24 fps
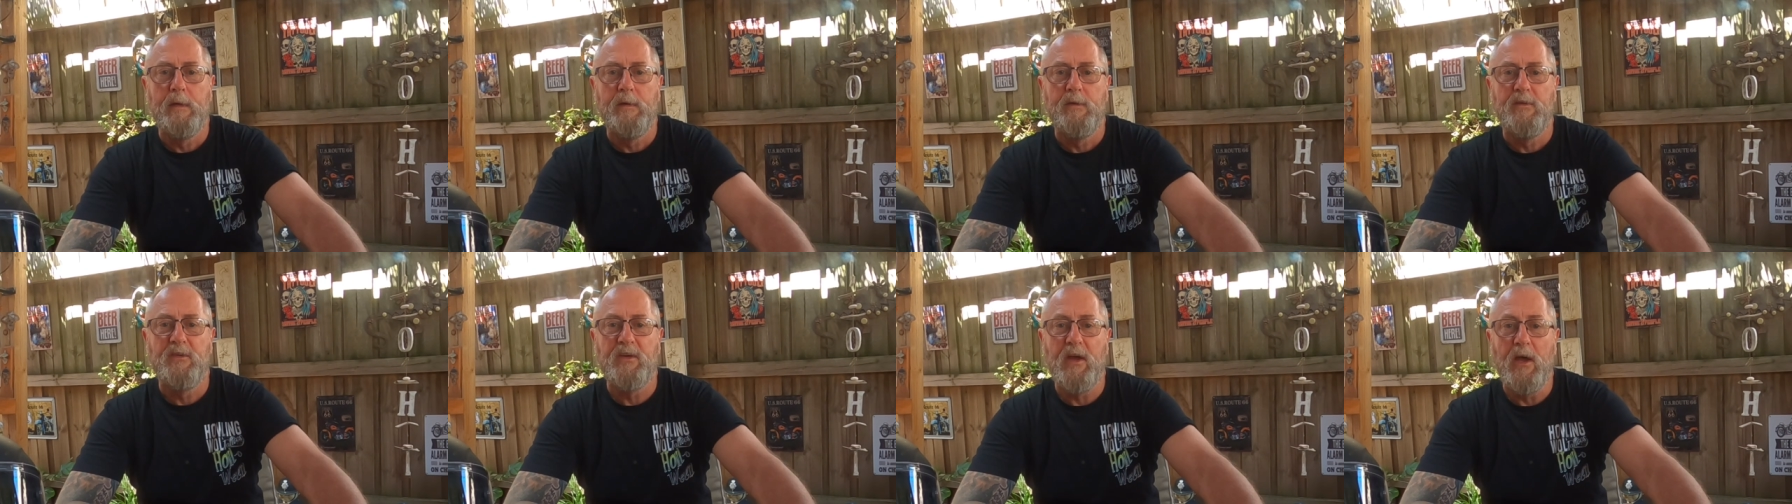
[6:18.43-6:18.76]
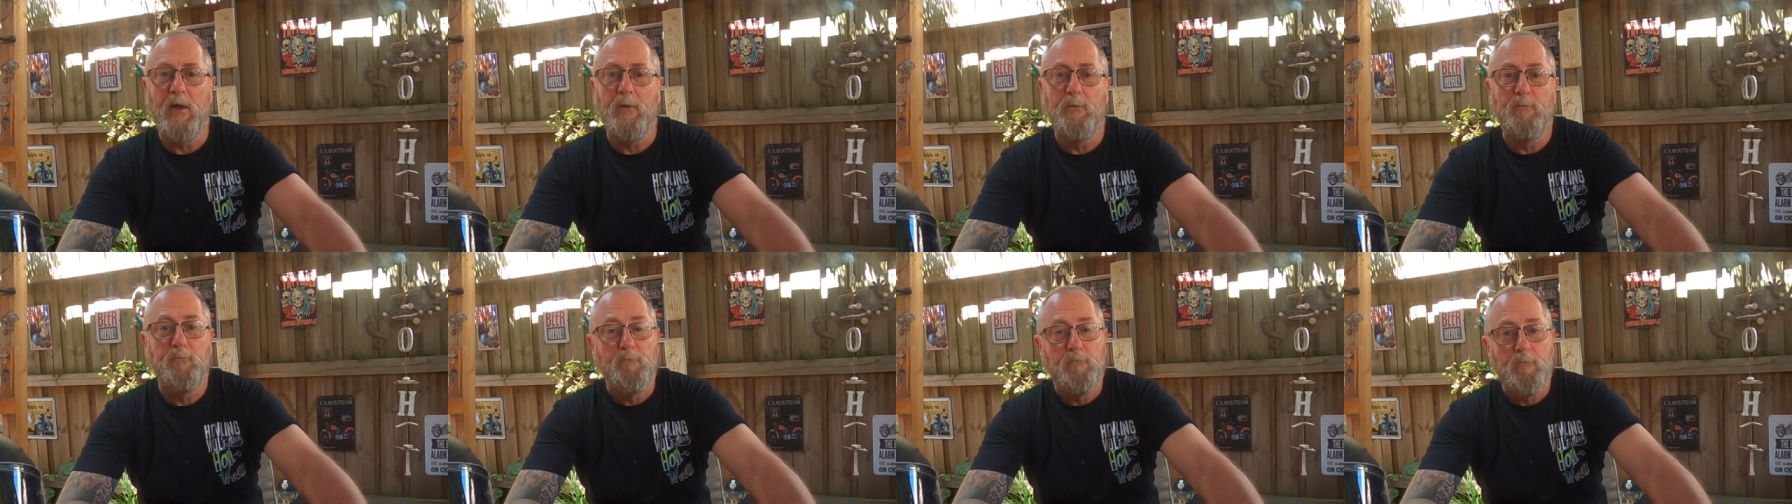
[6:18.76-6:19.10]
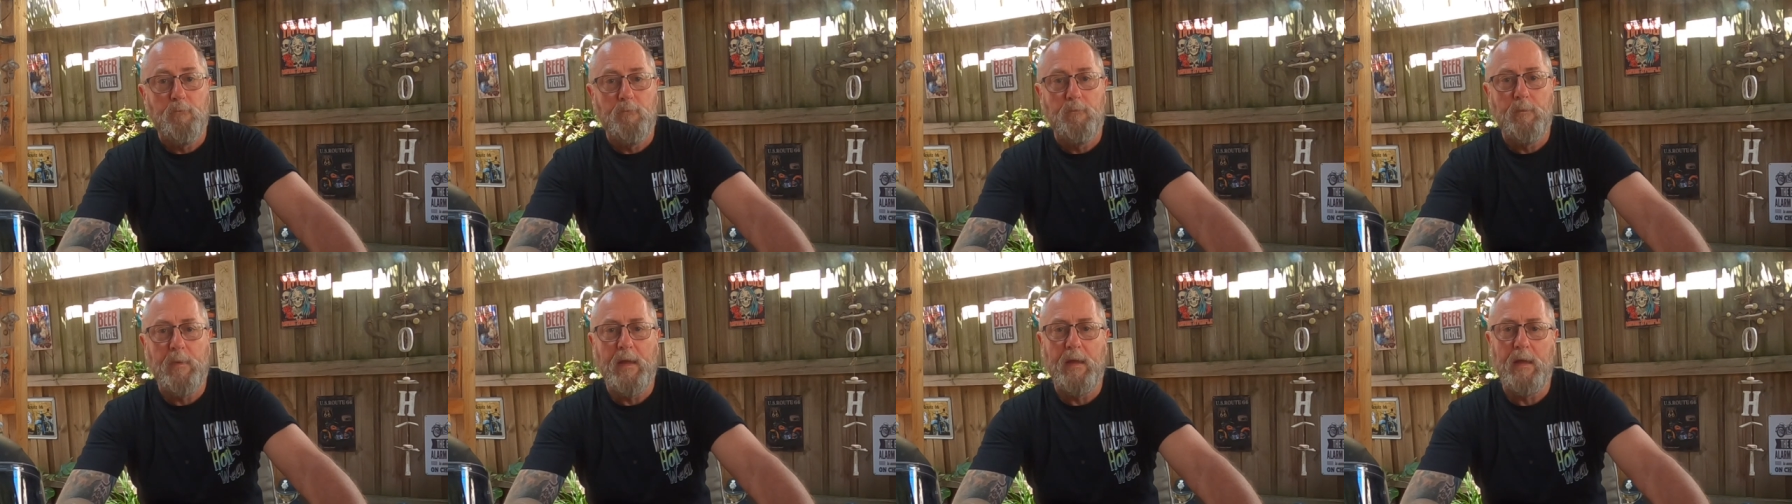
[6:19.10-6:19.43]
So,
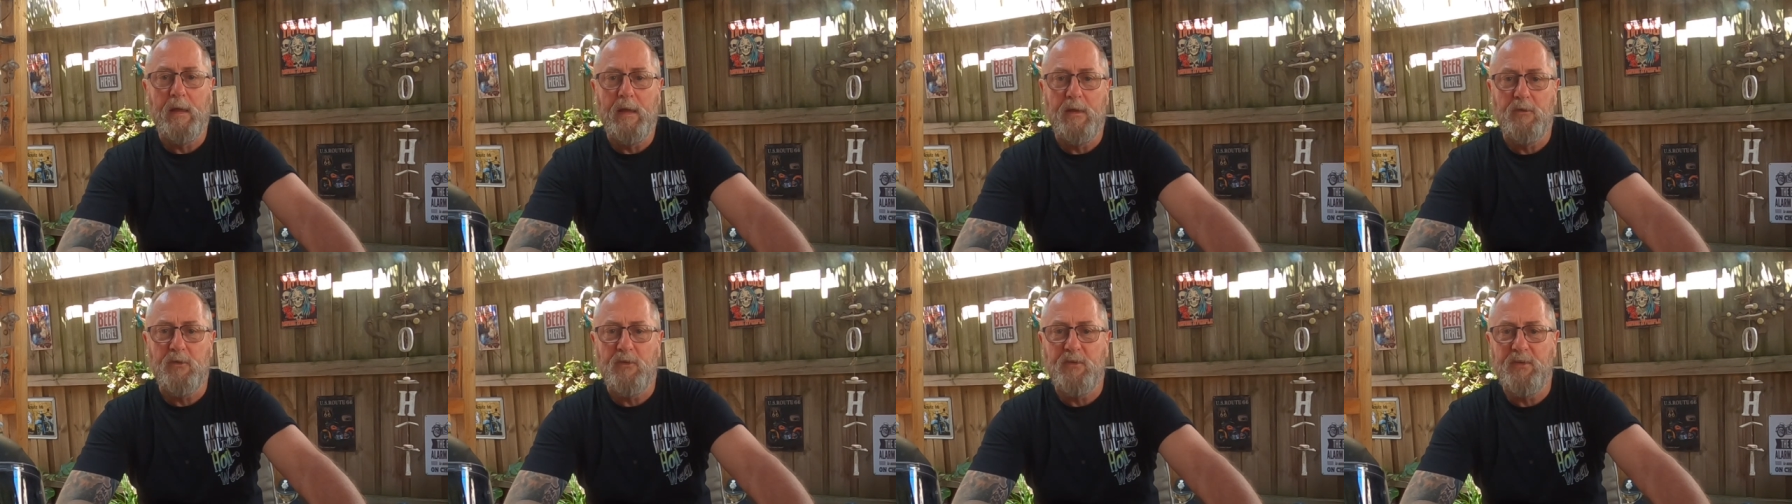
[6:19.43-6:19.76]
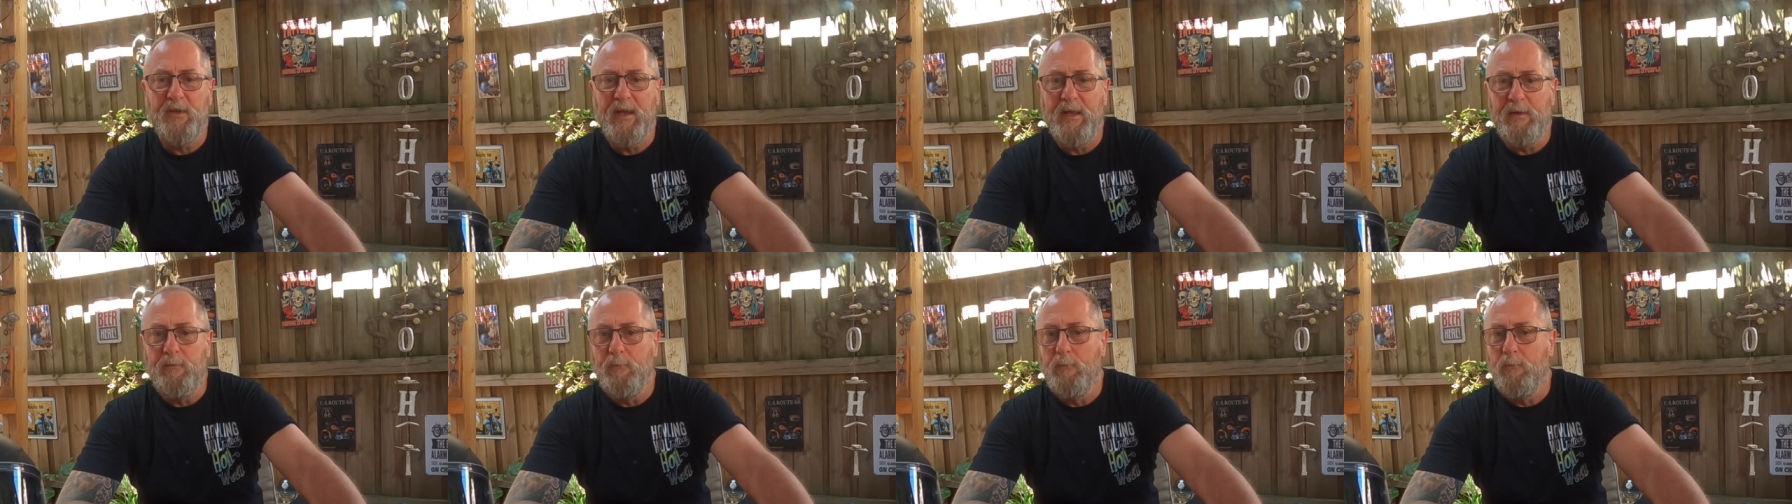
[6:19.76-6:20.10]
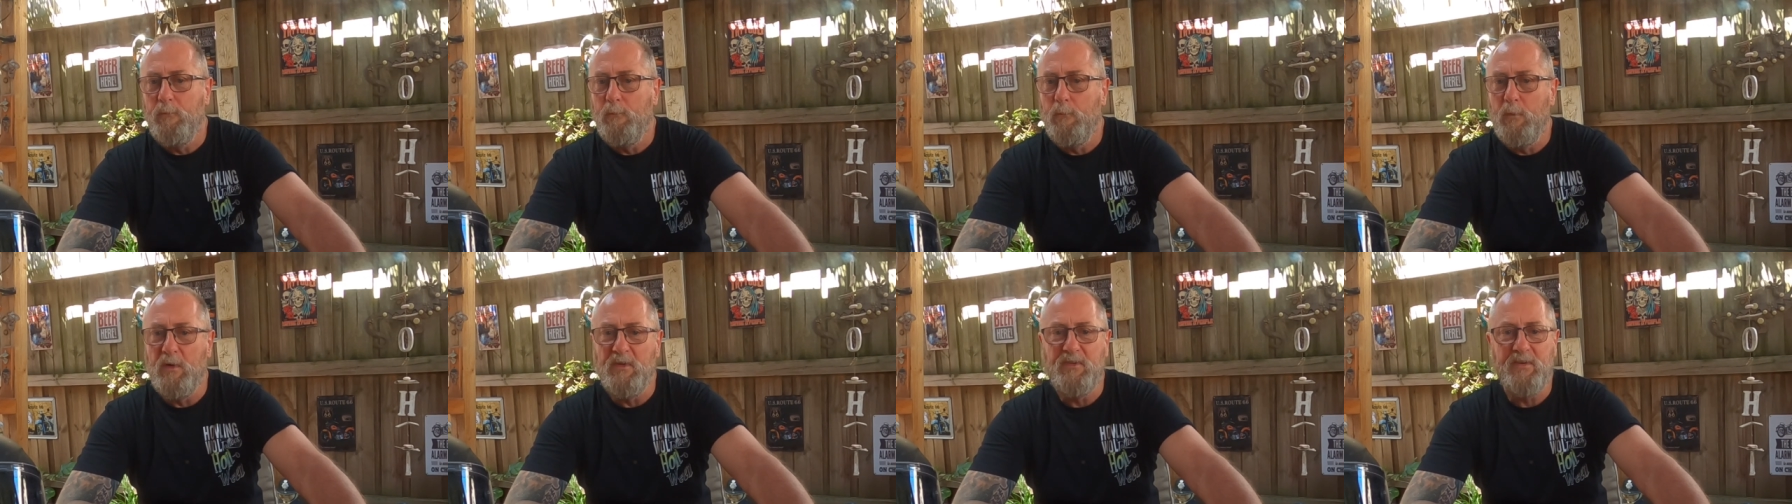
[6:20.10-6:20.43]
as I said,
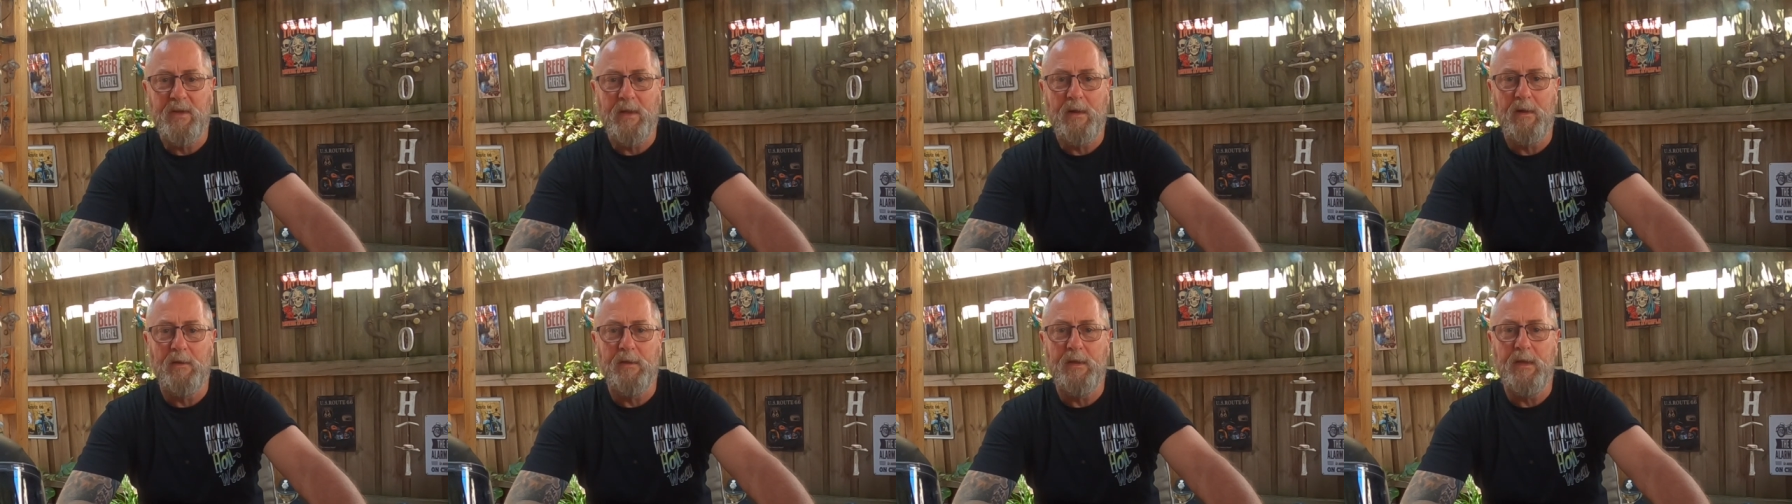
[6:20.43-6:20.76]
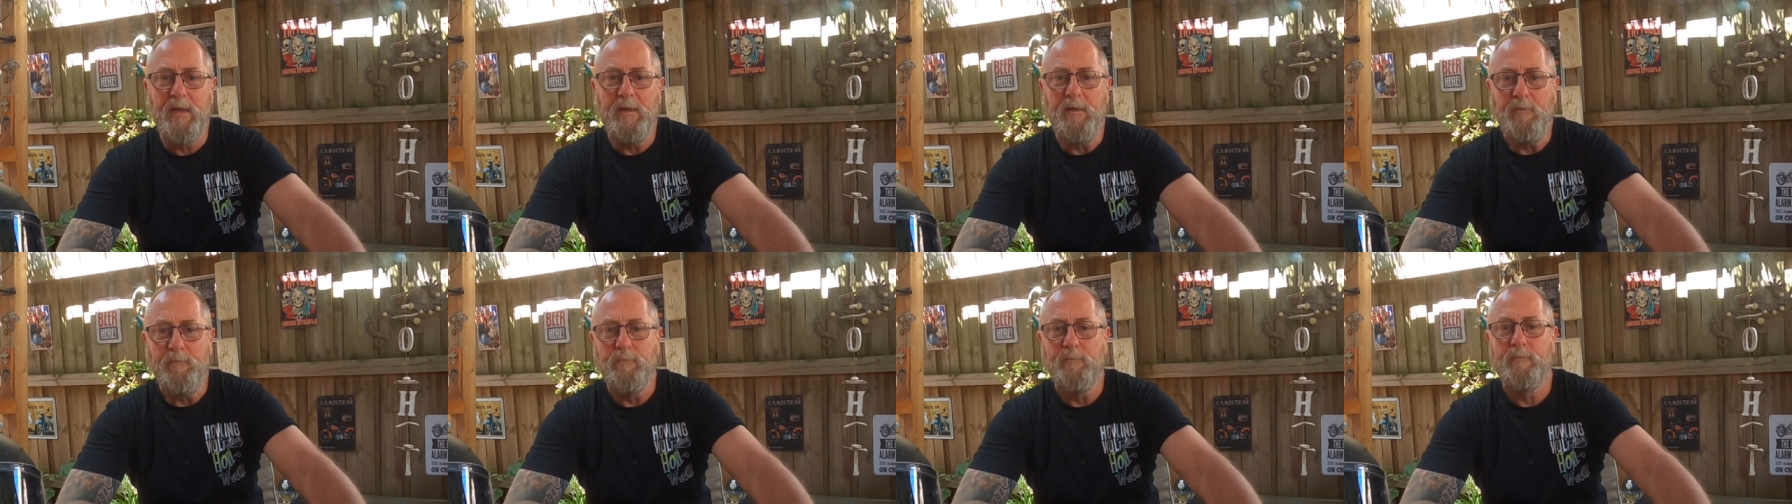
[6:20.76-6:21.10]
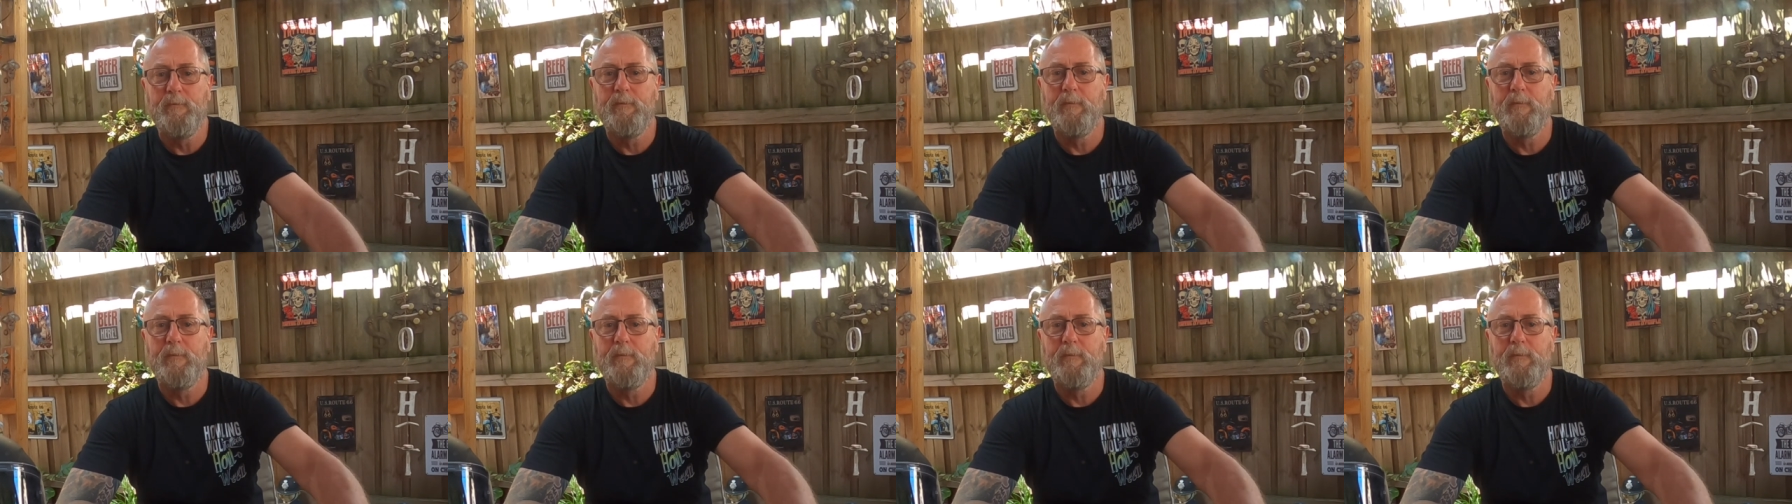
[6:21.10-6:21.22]
we settled in